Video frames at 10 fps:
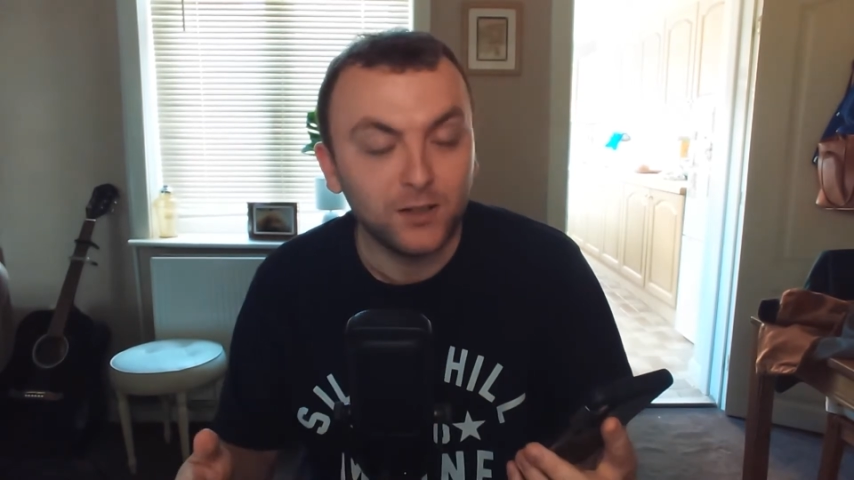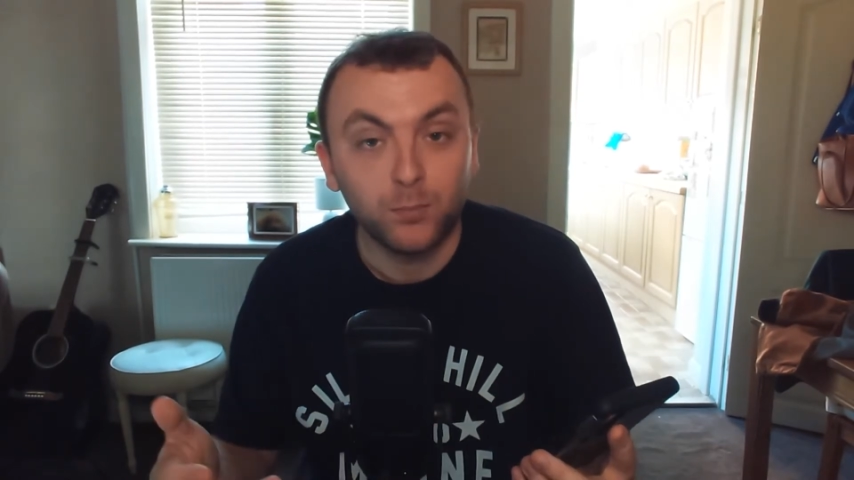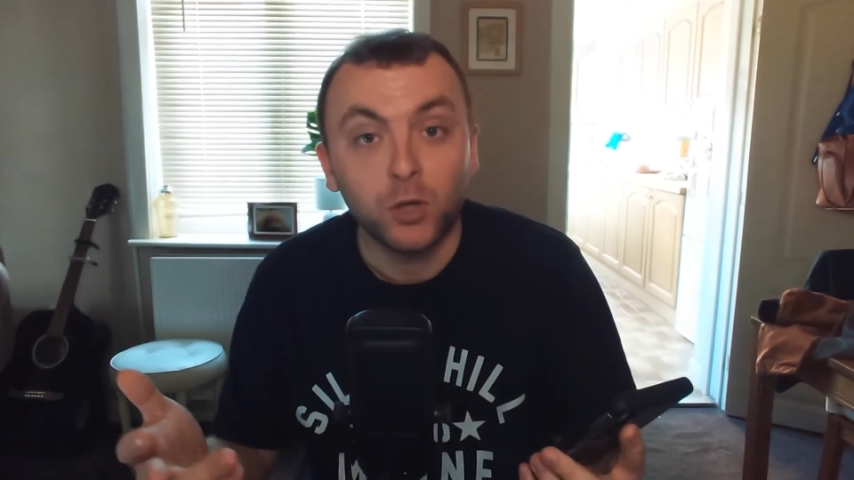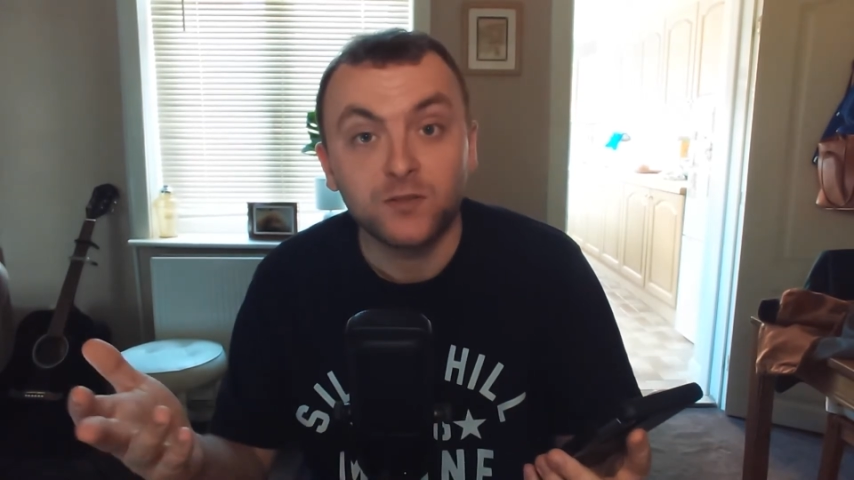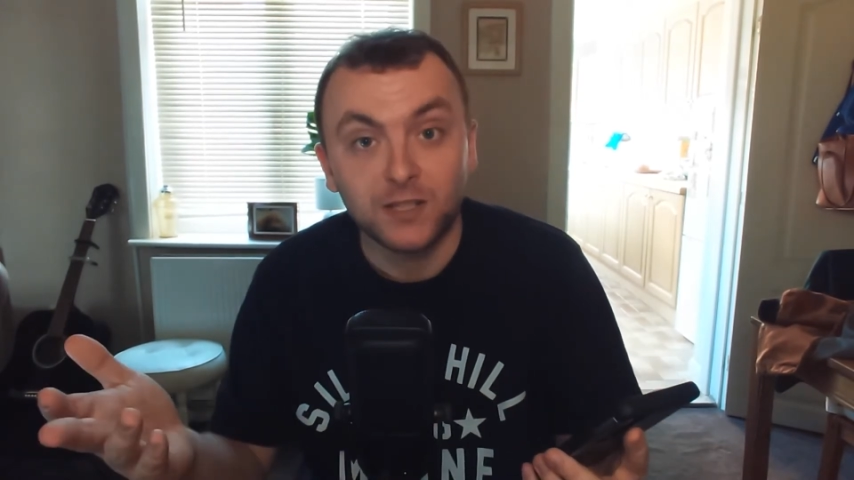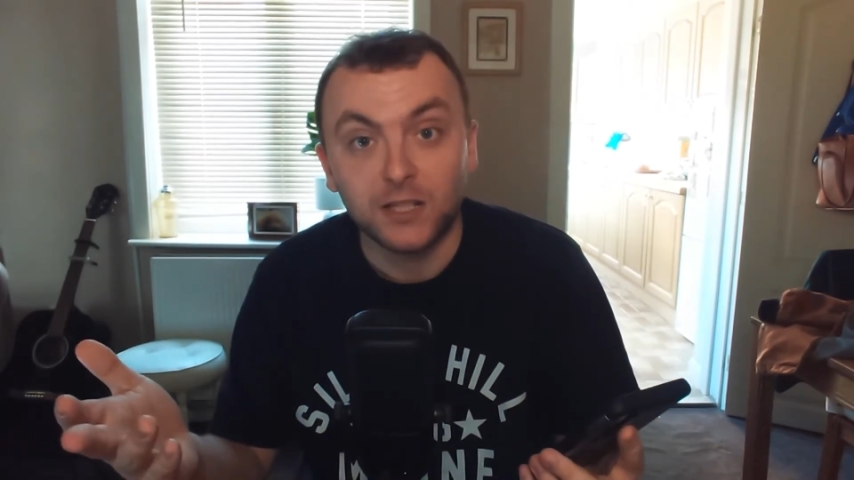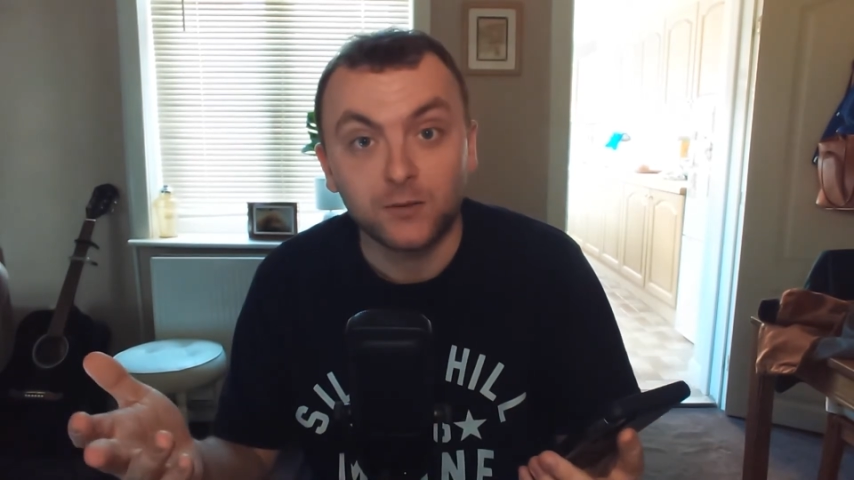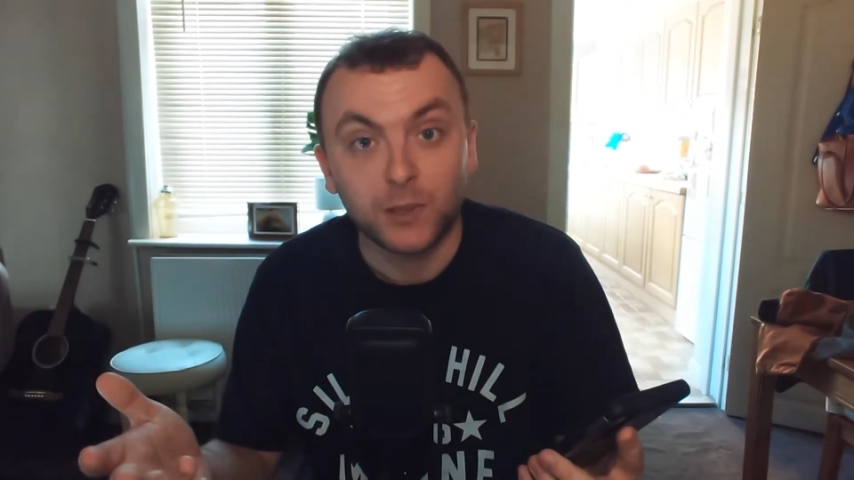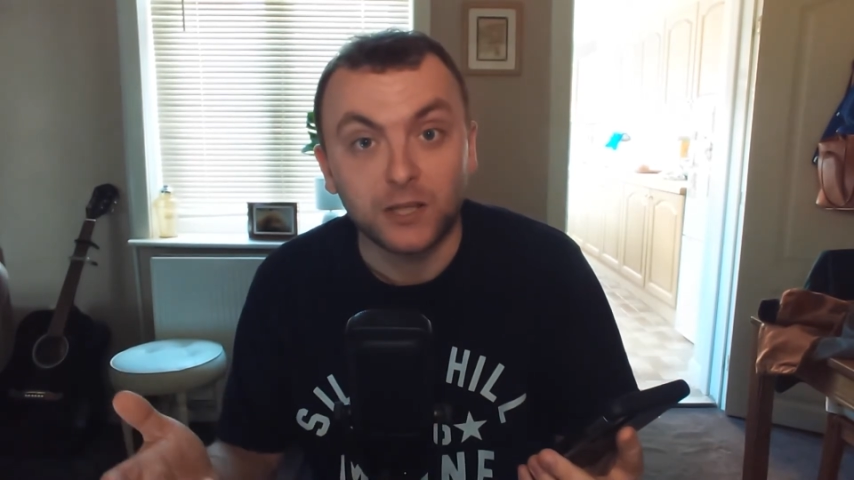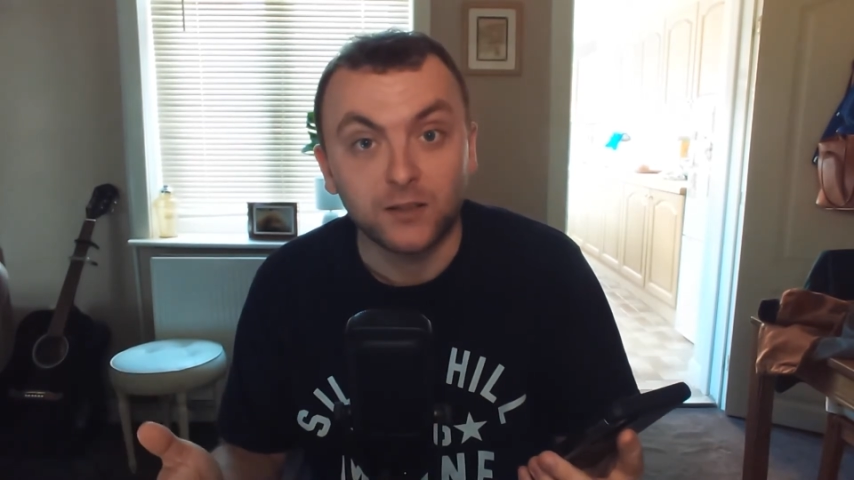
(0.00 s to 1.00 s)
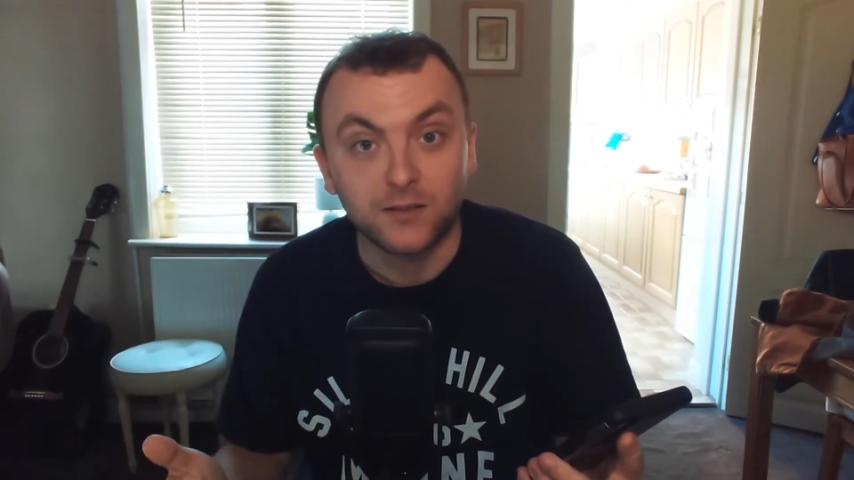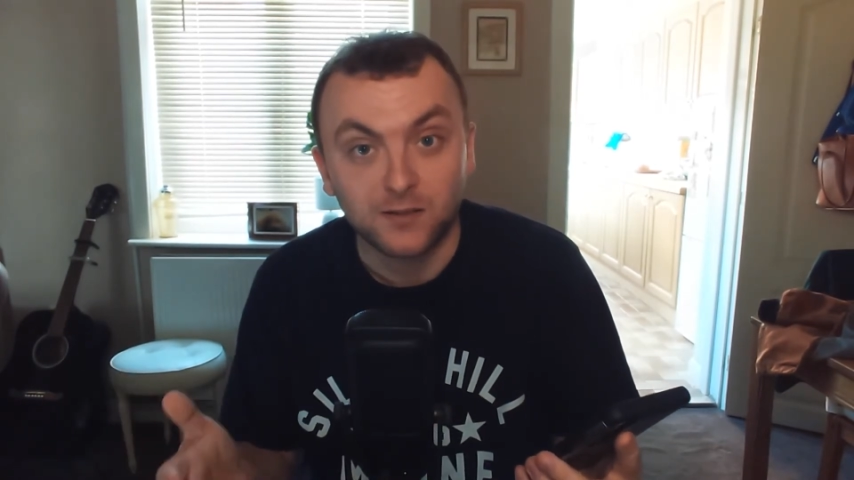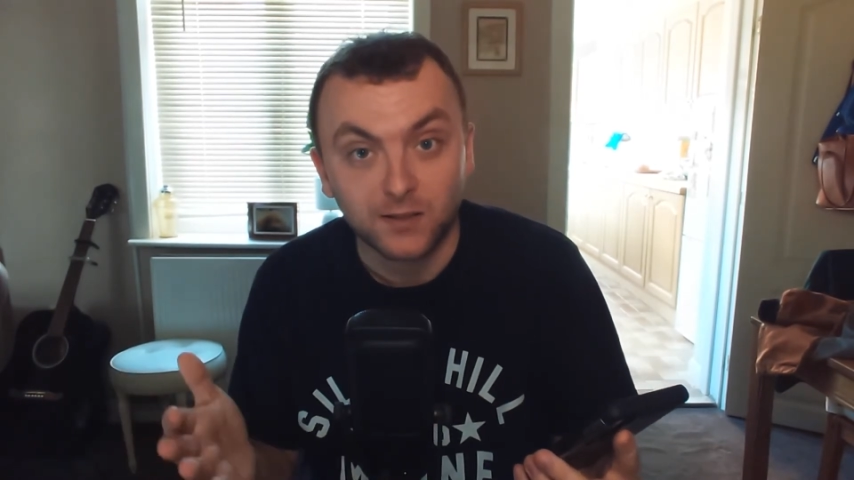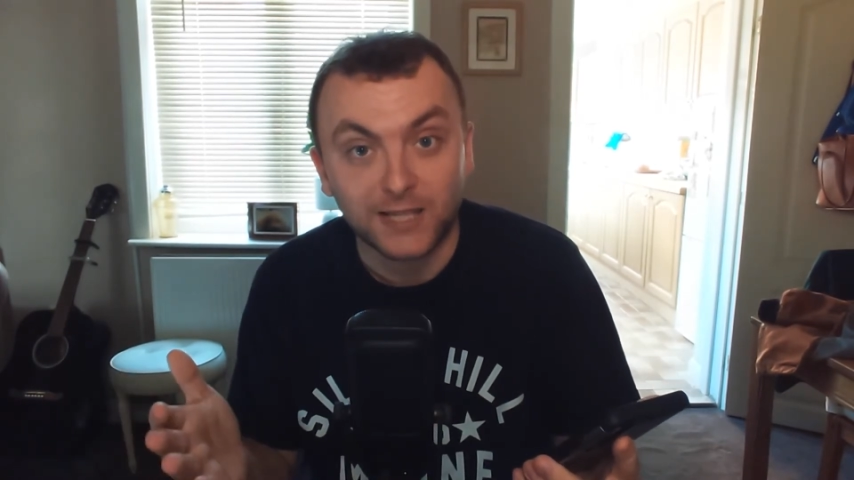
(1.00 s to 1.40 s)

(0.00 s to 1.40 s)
Upon seeing his penis,